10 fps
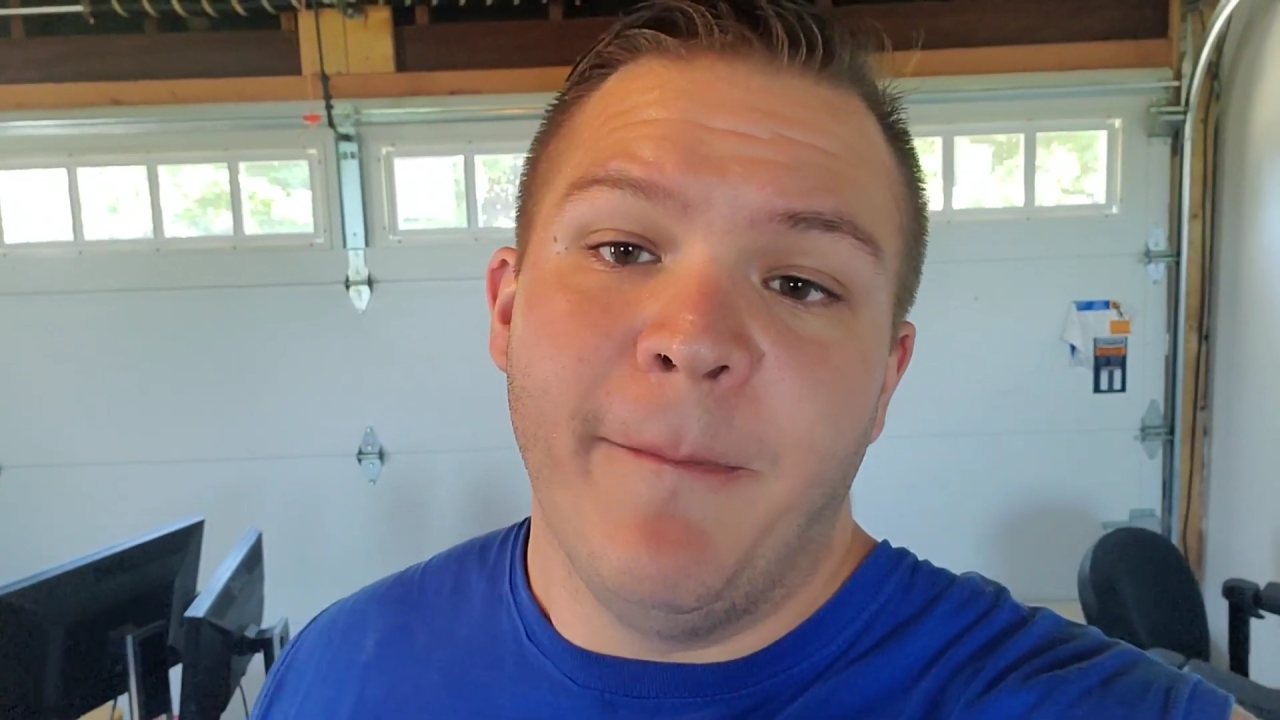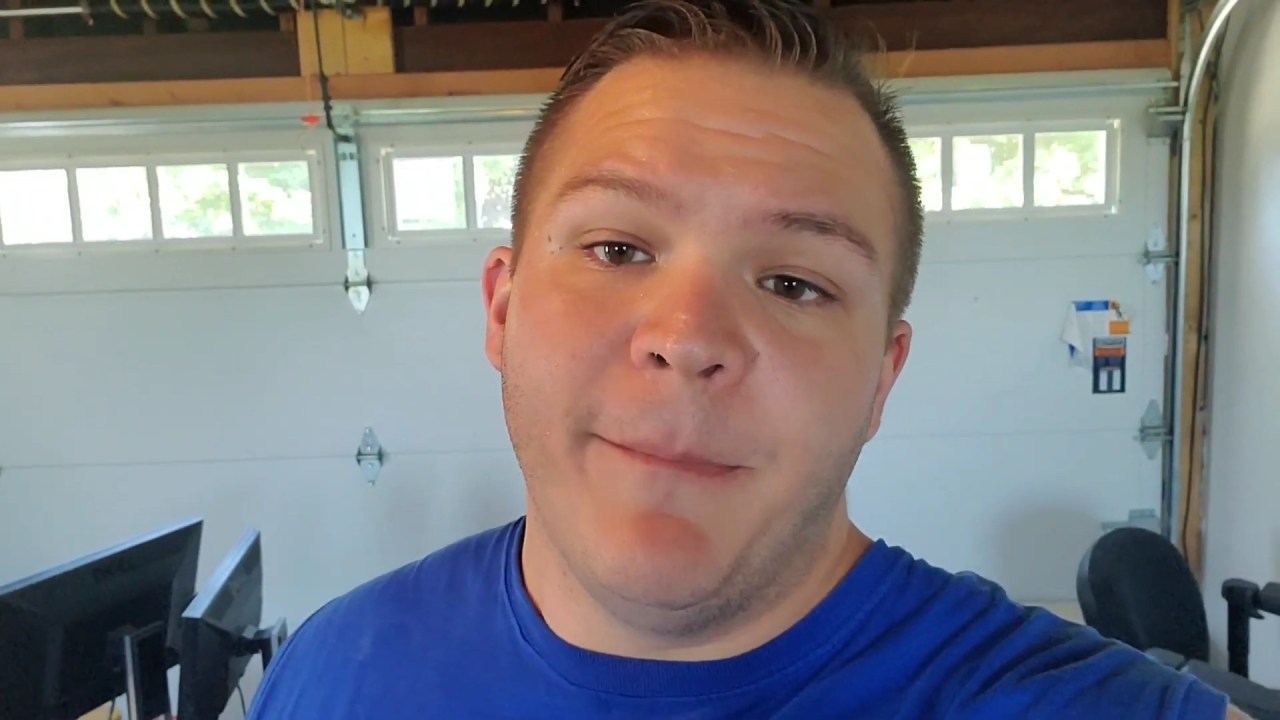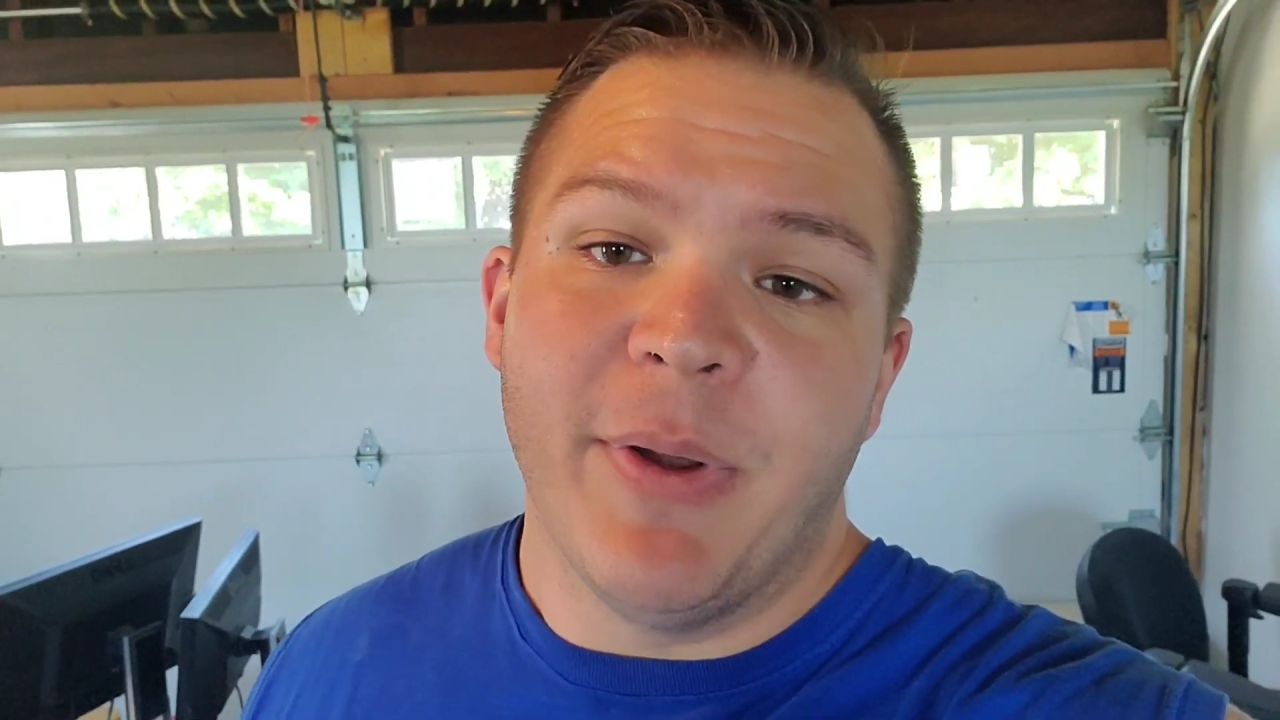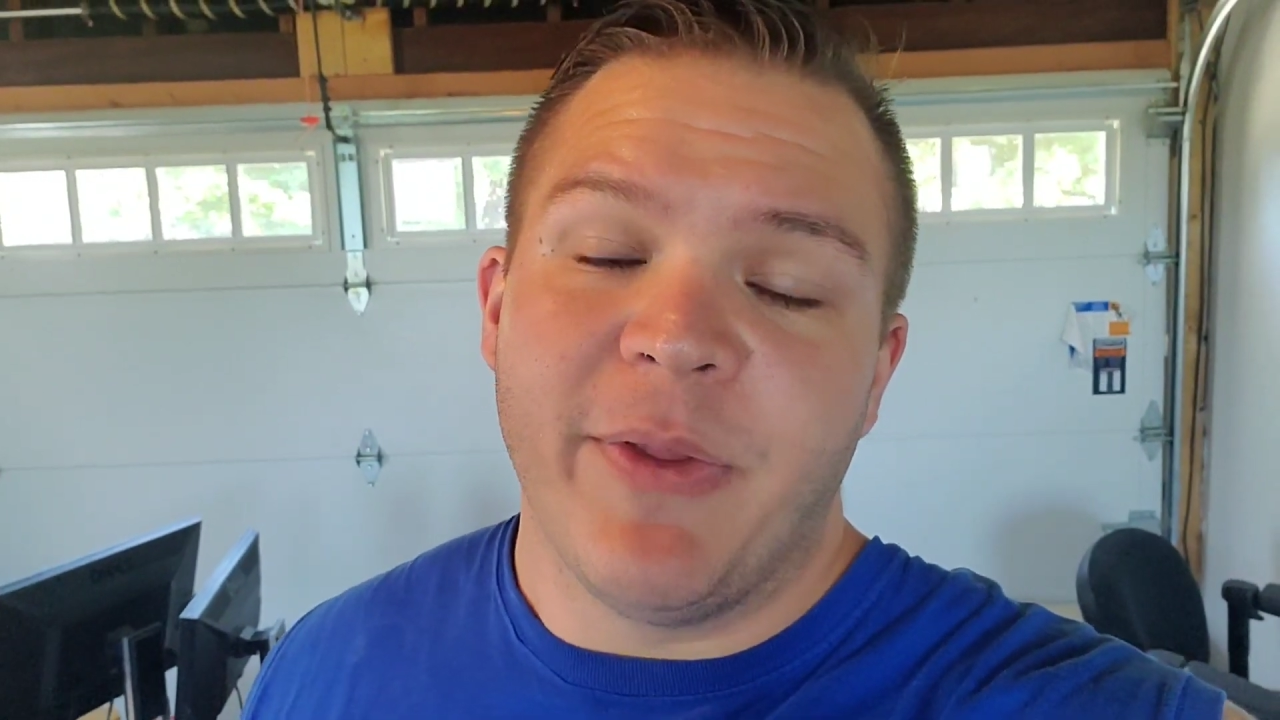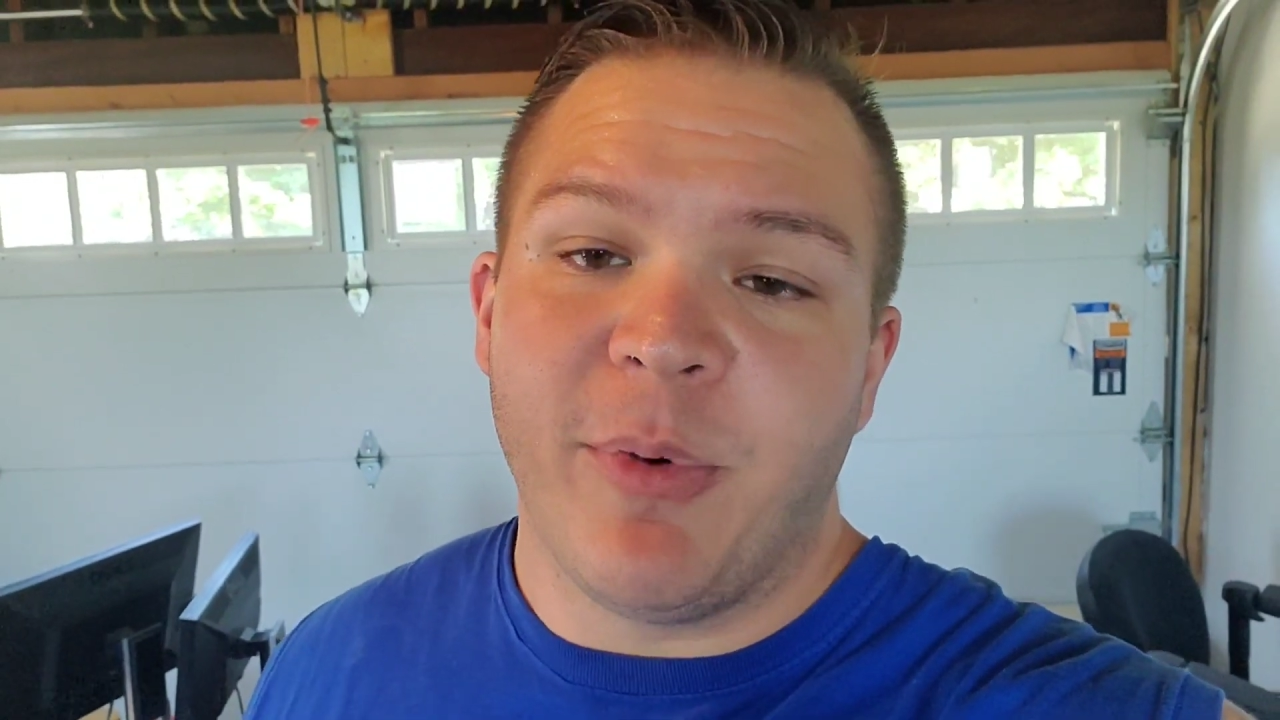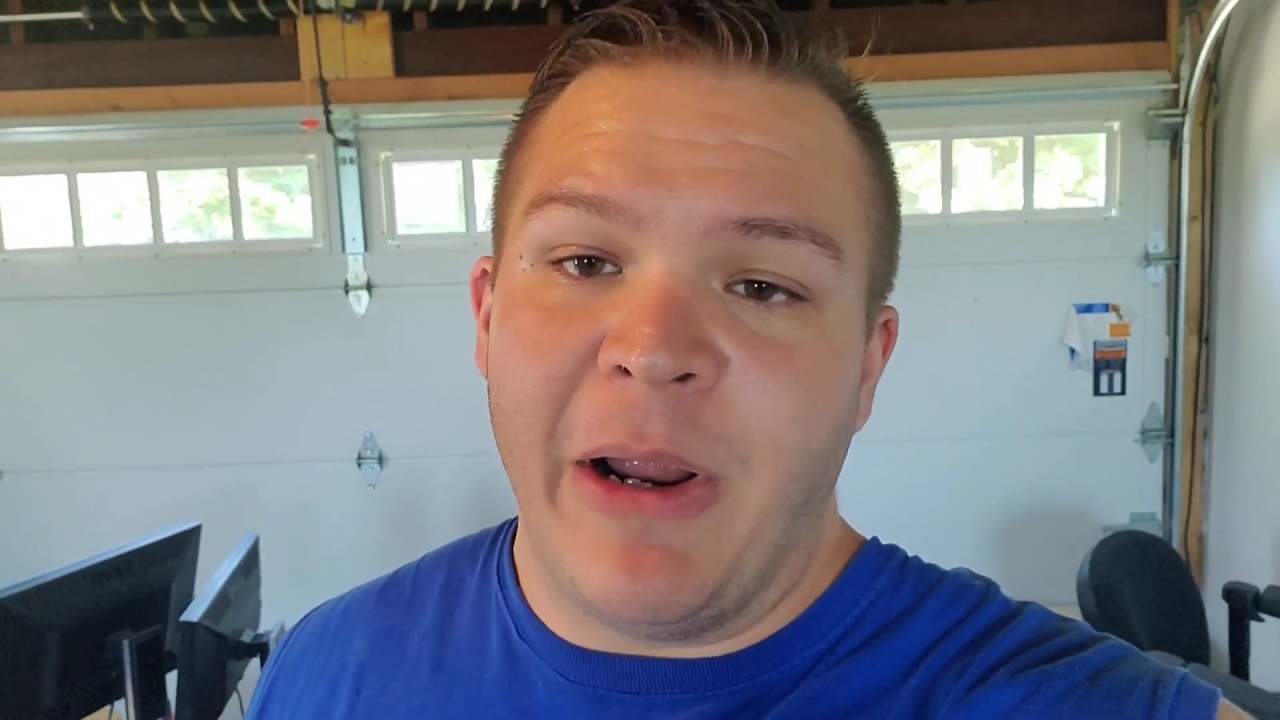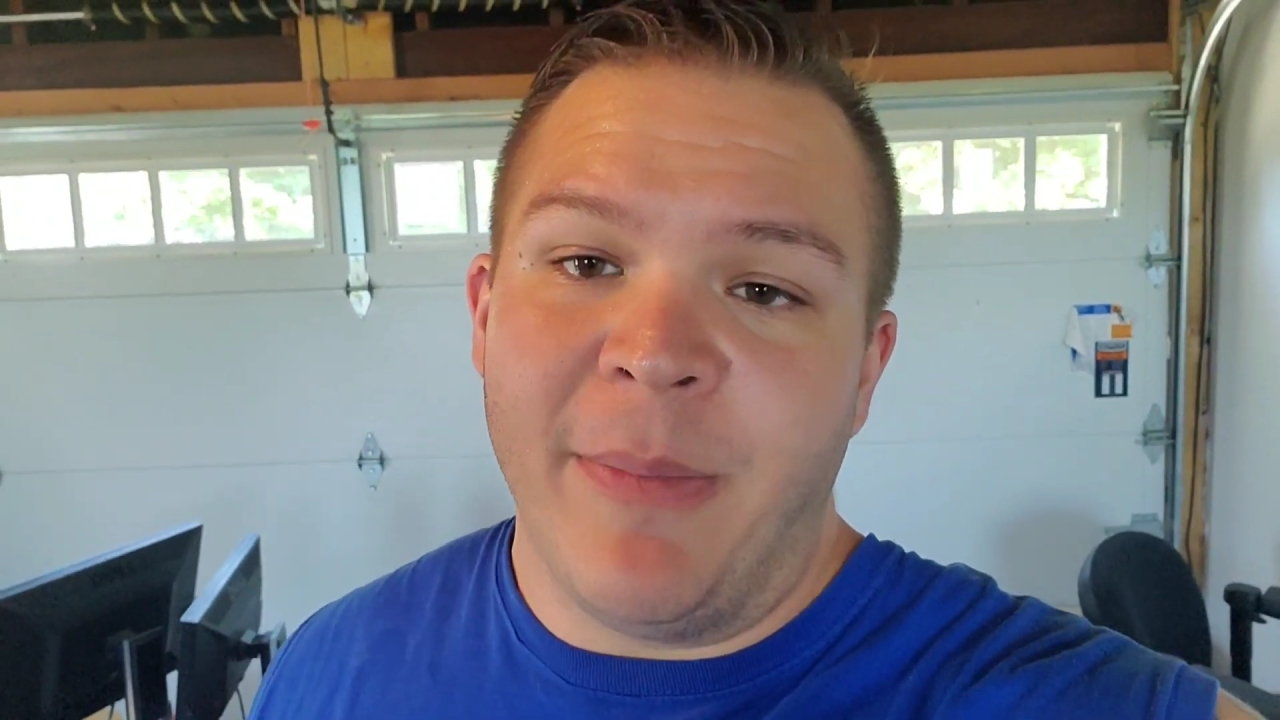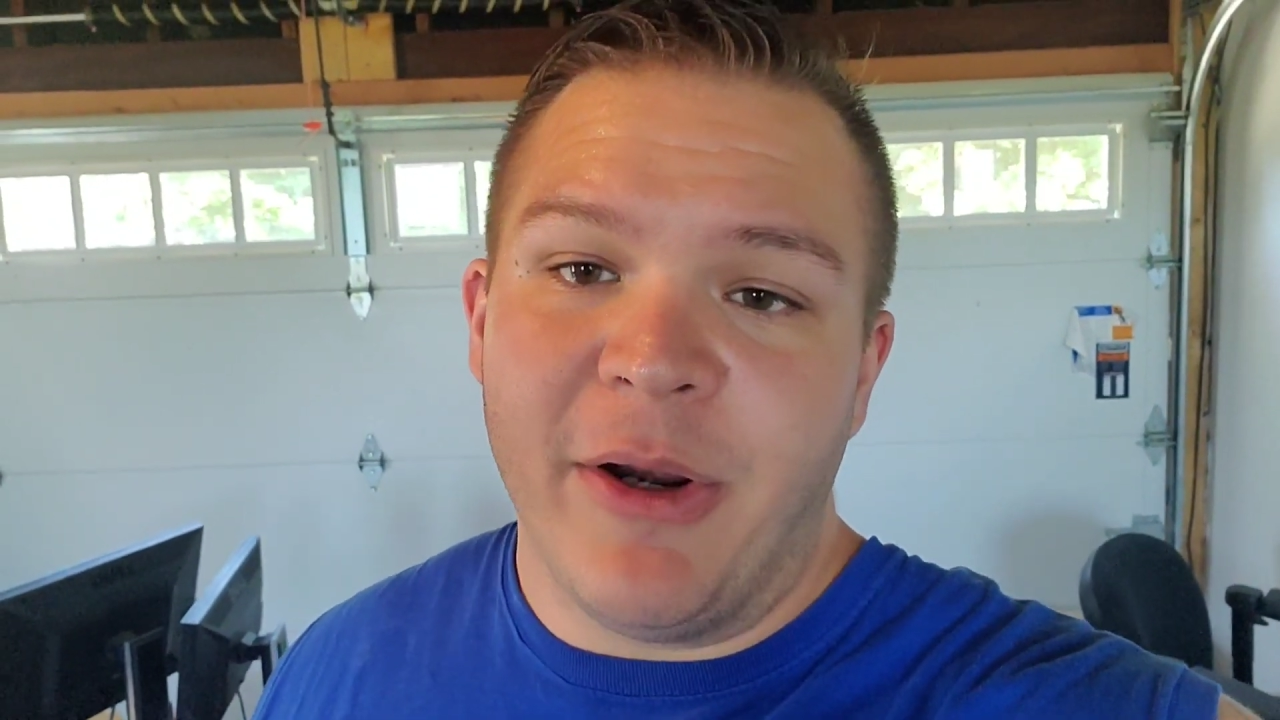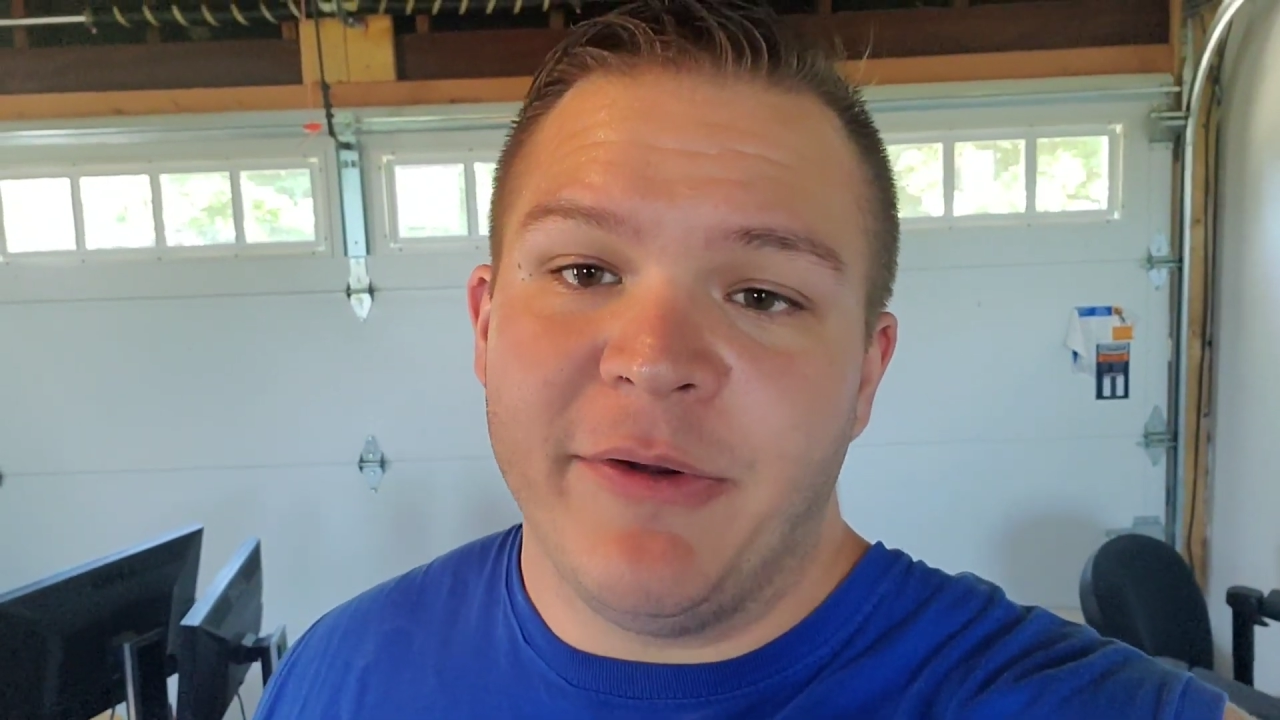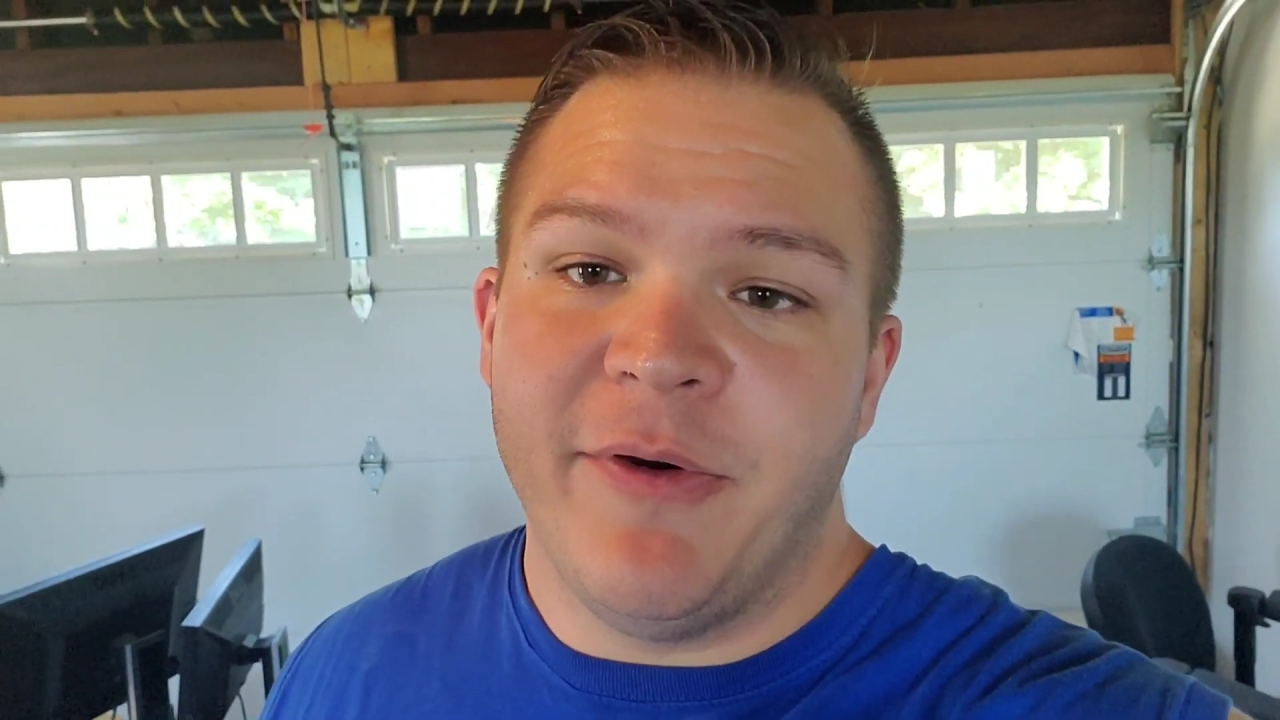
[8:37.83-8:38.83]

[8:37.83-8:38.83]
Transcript: but the primary